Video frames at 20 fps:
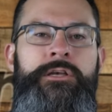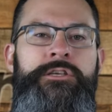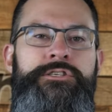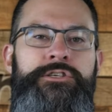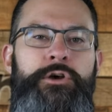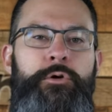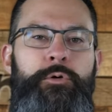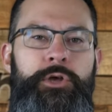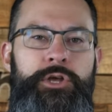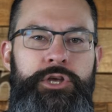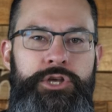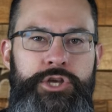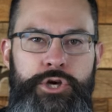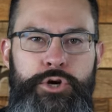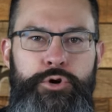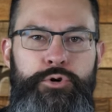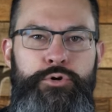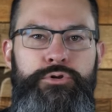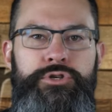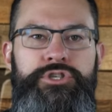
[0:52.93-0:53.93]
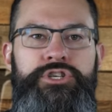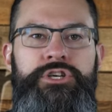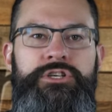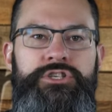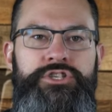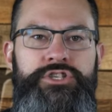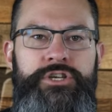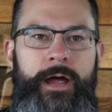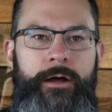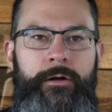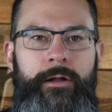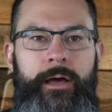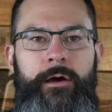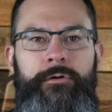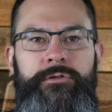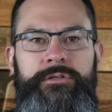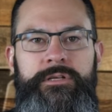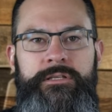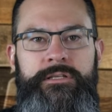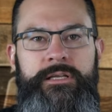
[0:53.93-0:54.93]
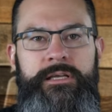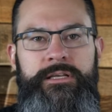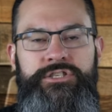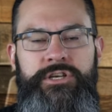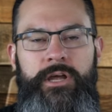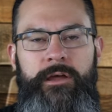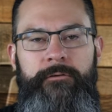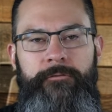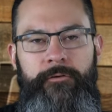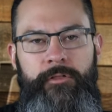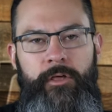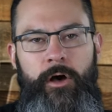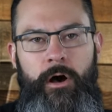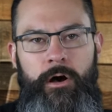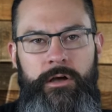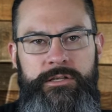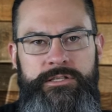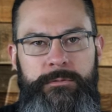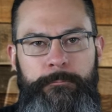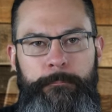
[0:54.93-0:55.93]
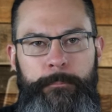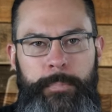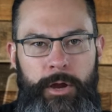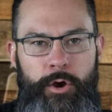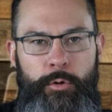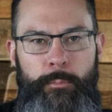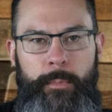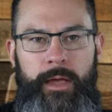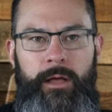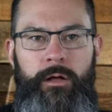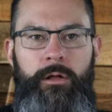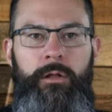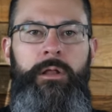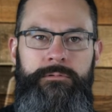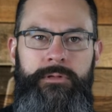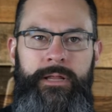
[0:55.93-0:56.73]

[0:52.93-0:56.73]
So huge shout out to DJ for the awesome beer mail.